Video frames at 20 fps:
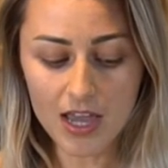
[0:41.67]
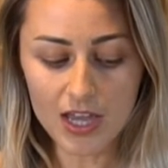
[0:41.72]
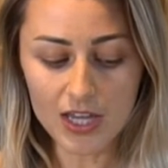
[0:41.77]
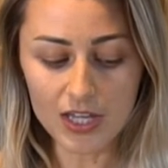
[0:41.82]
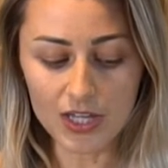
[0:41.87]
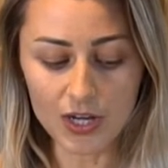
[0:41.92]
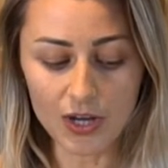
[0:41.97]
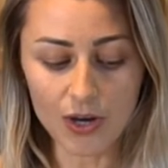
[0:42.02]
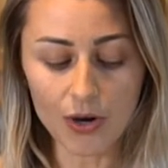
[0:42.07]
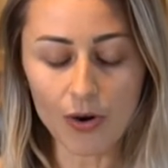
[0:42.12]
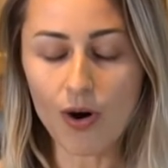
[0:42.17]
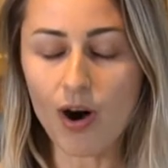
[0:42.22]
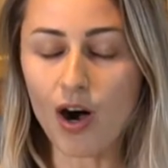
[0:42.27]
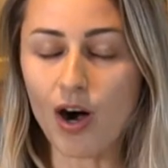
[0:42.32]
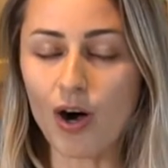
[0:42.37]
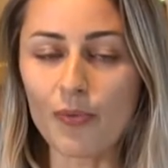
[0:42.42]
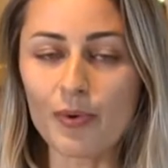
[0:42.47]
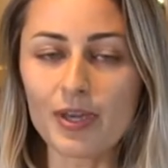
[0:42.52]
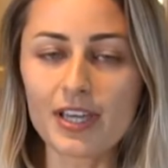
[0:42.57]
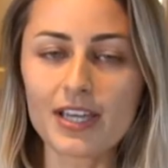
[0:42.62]
you know,
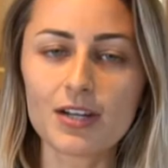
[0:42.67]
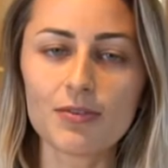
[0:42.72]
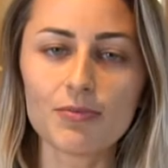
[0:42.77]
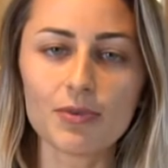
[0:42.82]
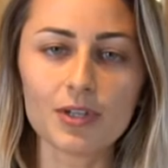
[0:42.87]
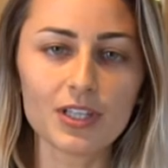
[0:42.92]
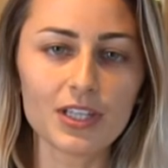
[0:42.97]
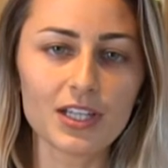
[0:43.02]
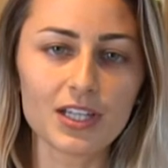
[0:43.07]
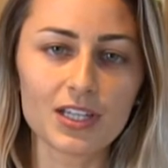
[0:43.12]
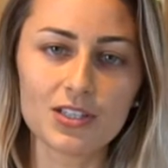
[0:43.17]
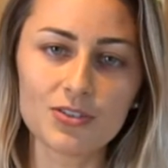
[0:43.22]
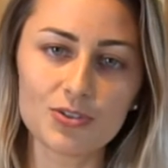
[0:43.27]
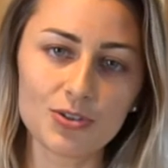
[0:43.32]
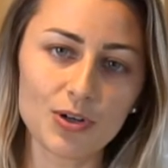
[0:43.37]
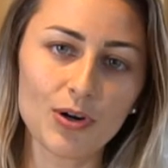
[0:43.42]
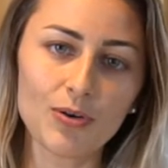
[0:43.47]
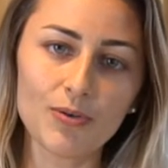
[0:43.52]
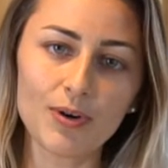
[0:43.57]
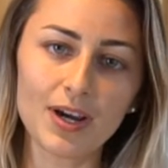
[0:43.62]
all we can really
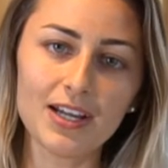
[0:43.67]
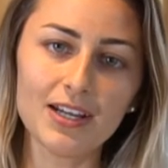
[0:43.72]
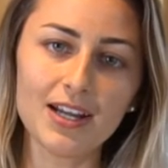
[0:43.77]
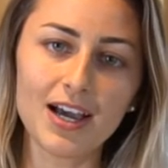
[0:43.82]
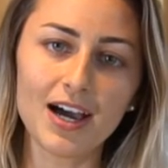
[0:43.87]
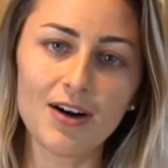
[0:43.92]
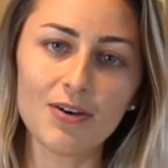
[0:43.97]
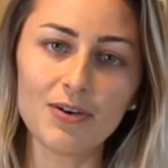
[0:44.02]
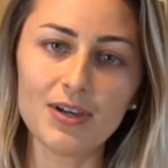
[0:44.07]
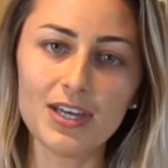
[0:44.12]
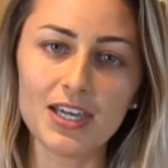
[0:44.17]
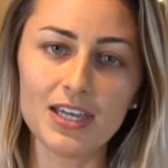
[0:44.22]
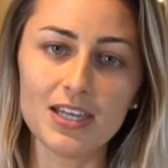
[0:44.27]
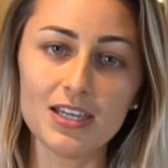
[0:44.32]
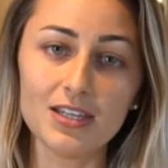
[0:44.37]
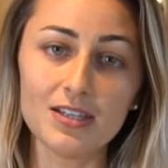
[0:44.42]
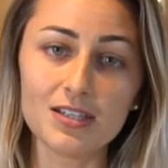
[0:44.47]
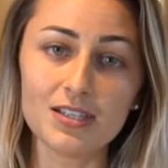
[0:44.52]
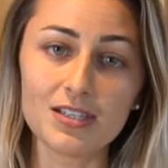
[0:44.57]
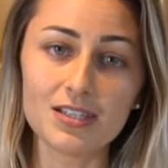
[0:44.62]
control right now
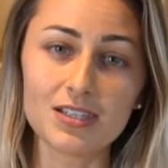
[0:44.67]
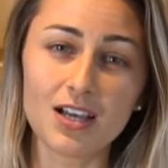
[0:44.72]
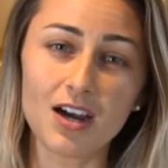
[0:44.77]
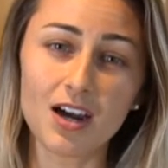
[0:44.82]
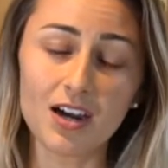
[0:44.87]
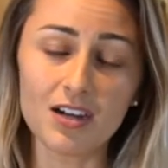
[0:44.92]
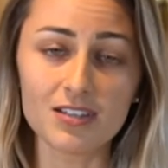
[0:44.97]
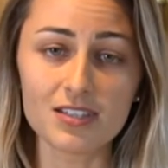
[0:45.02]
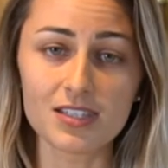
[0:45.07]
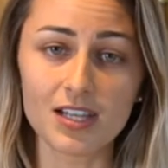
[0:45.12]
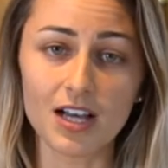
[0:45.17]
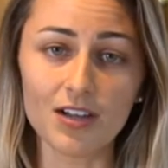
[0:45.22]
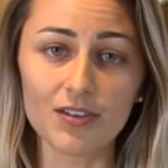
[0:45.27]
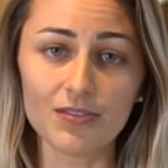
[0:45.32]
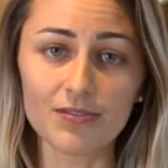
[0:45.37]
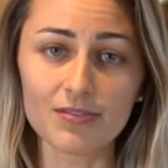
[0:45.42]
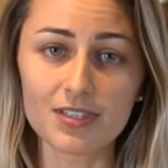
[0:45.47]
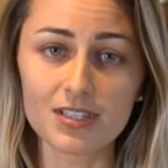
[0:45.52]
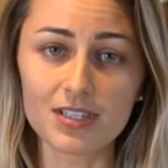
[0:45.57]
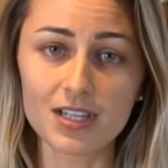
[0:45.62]
is
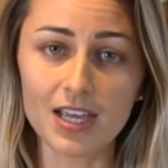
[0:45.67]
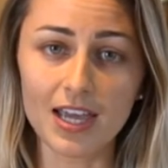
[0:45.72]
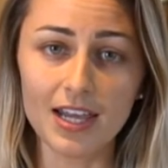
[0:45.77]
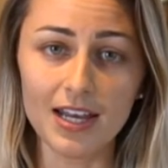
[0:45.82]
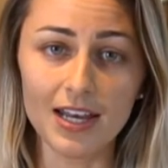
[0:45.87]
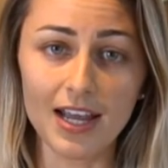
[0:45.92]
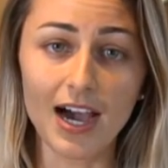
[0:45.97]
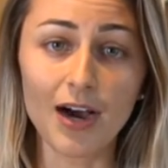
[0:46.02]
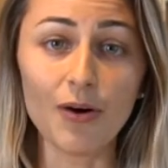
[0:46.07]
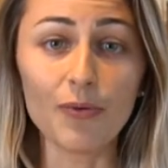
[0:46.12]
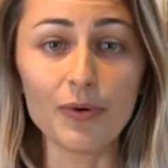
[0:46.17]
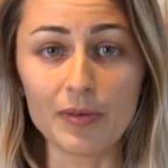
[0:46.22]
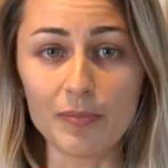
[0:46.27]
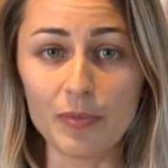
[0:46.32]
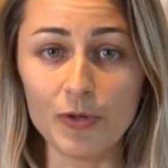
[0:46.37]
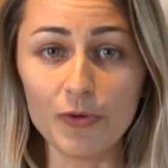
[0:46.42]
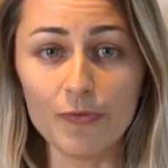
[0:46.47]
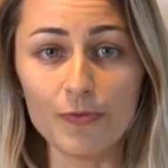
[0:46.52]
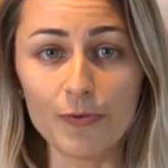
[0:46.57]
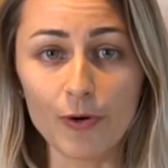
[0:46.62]
ourselves and how we
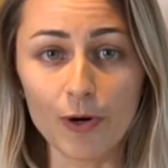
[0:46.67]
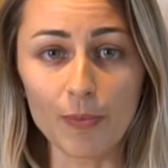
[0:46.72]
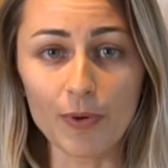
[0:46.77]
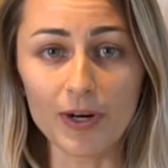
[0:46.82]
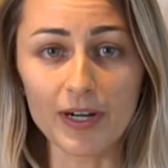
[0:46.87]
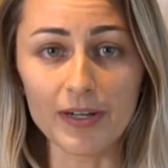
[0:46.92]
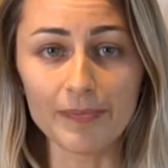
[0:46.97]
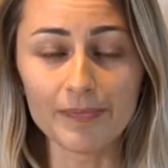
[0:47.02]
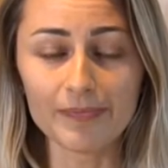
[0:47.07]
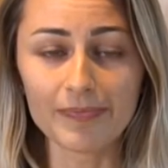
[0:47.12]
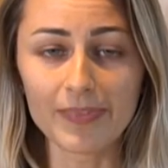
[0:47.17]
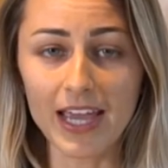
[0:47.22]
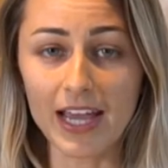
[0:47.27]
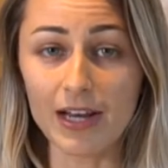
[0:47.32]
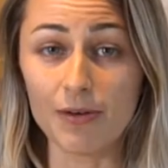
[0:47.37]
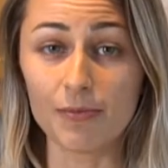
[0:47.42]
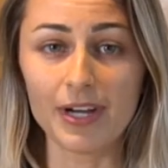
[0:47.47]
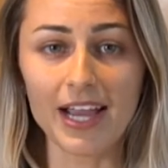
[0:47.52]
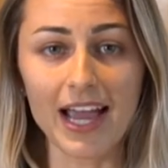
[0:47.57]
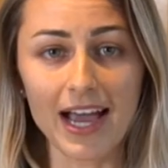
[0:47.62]
move forward
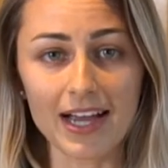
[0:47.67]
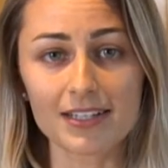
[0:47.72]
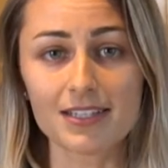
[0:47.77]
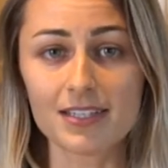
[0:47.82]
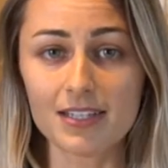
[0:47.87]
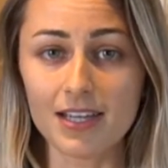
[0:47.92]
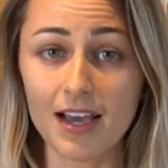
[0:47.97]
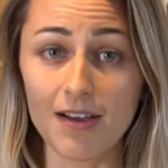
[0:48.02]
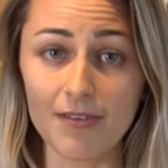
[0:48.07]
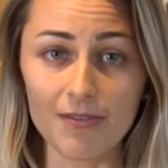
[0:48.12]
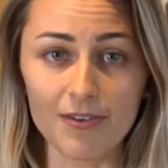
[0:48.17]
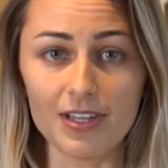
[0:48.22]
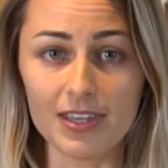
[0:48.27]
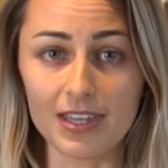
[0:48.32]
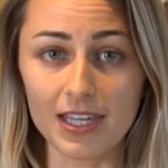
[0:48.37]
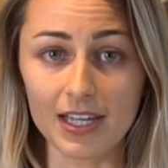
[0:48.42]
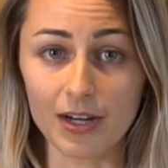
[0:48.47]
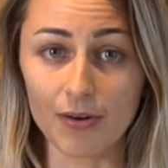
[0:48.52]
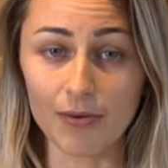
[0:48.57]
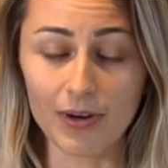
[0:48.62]
and react to
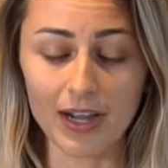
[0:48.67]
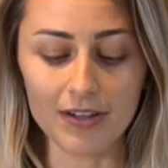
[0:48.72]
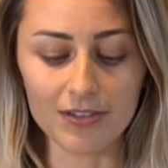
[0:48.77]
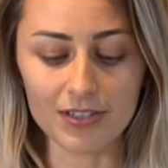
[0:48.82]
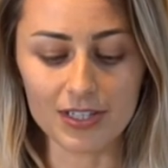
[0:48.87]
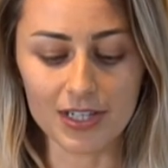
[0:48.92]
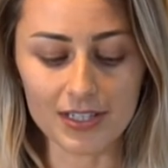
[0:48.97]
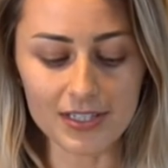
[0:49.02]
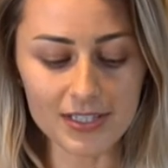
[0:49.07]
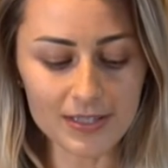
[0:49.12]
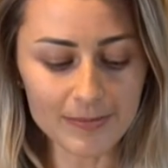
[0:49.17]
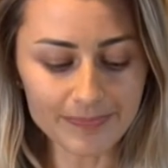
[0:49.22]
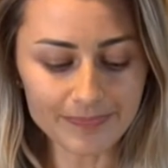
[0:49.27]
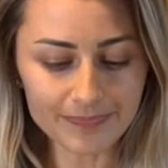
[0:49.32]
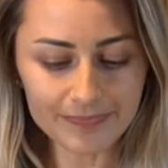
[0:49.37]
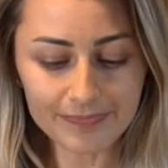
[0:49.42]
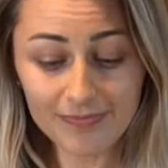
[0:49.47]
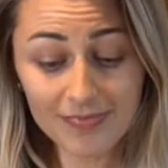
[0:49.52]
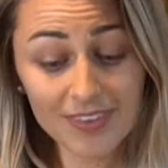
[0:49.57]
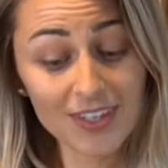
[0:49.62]
everything around us.
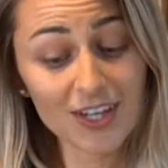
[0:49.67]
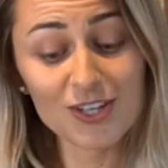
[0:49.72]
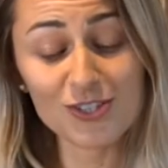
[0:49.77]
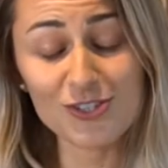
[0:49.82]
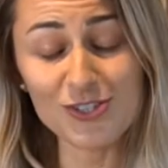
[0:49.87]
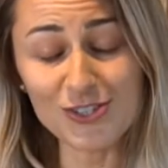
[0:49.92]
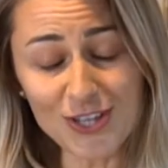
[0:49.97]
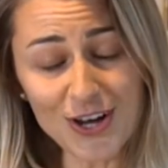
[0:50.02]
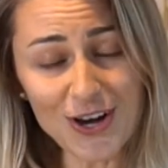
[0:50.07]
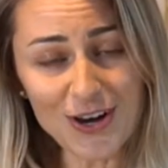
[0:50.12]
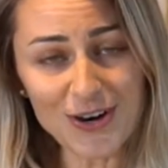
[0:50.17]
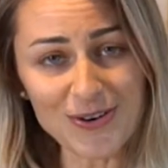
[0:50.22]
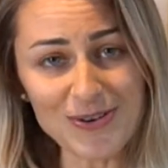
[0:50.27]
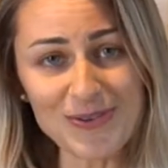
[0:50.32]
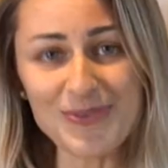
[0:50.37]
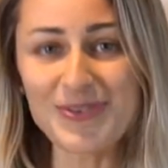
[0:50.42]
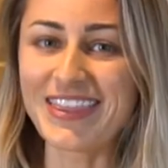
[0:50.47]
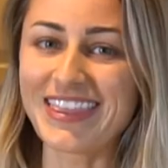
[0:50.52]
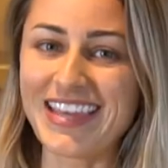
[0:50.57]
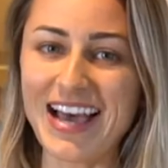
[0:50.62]

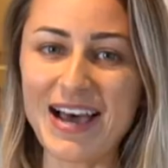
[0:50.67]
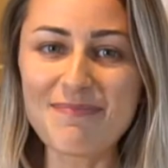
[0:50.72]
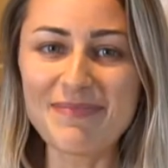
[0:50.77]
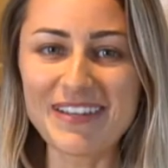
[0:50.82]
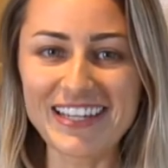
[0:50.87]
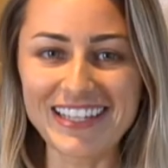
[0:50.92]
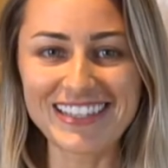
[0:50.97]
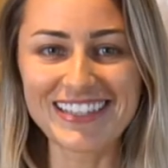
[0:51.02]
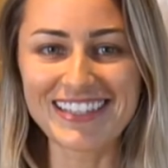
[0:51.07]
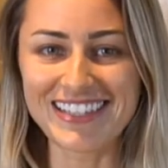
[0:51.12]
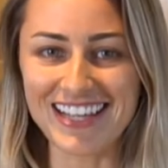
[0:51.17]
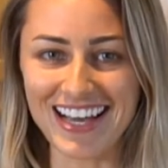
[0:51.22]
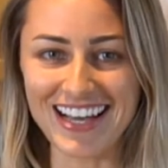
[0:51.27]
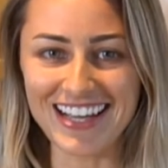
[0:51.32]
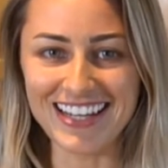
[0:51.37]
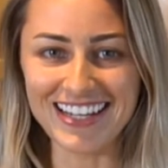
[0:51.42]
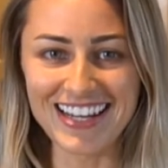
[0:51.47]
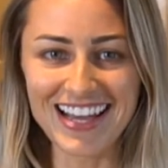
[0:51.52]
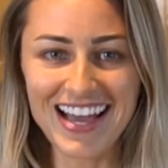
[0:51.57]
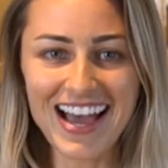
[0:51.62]
So with that being
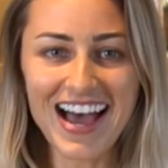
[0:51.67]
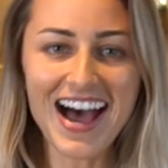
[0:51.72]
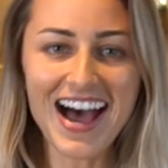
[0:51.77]
said,